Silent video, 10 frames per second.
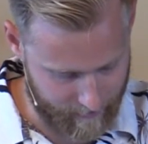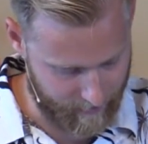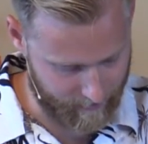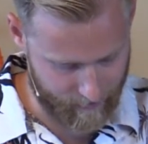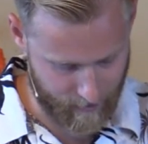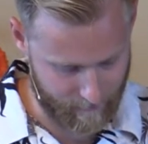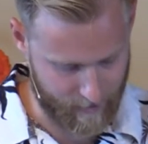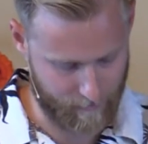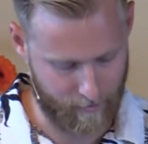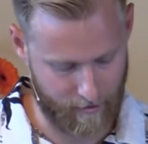telling his
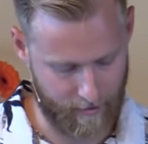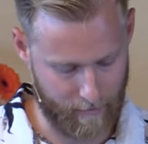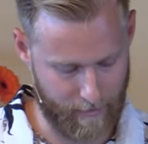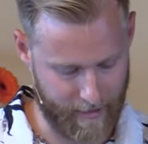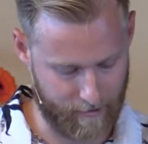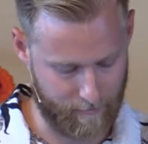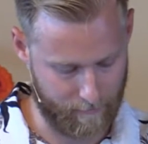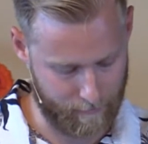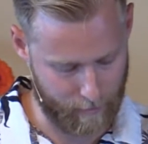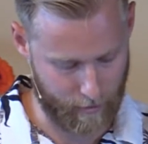servants to
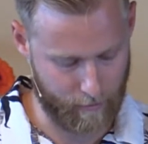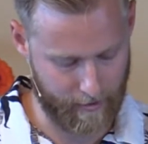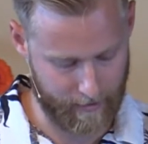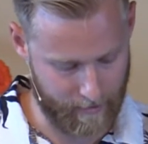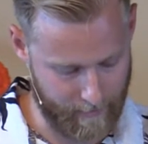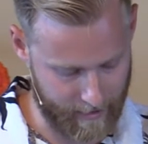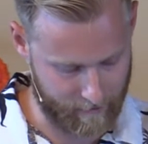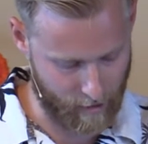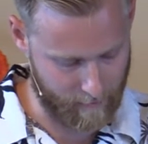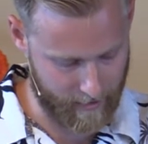put quickly the best
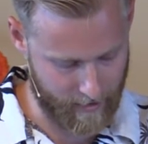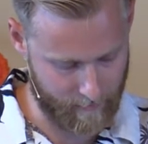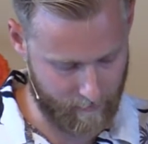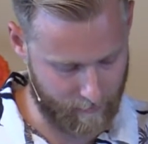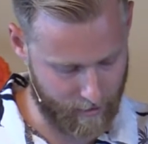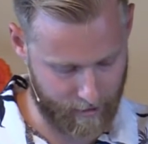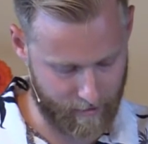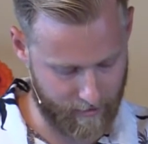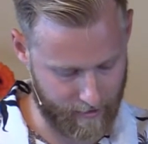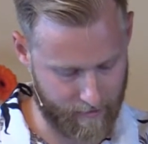robe on him and put
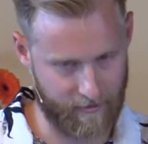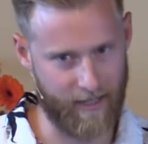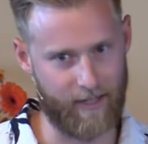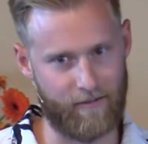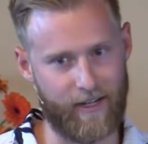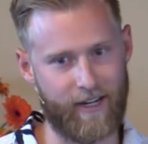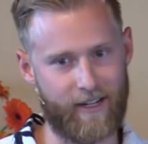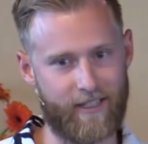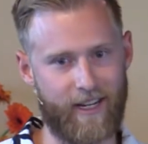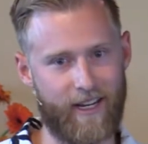shoes on his feet and a ring
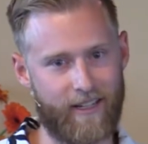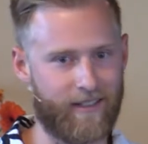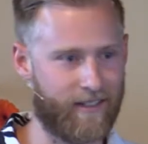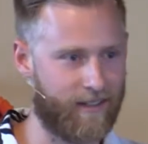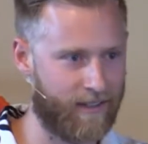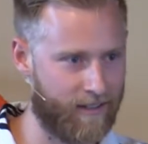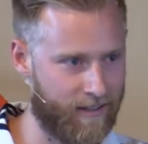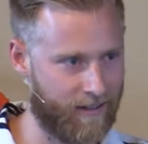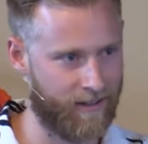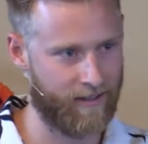on his hand.
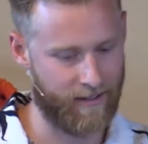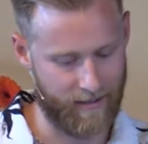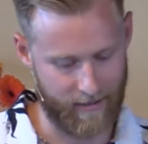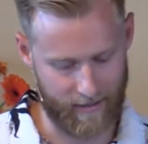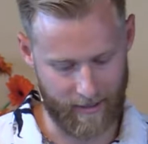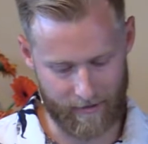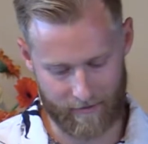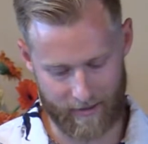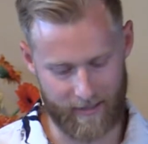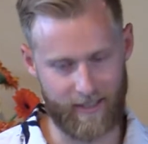I love
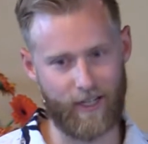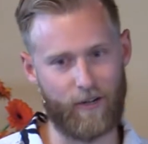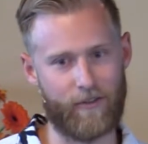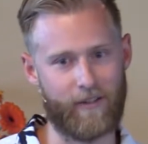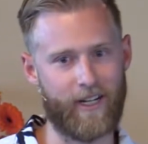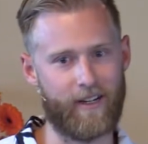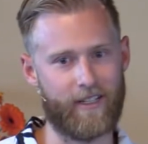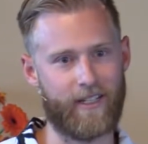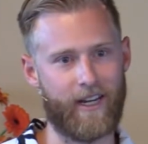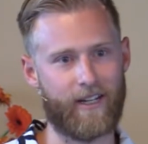even the detail of the ring on
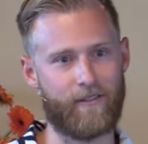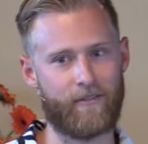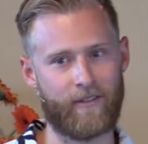his hand.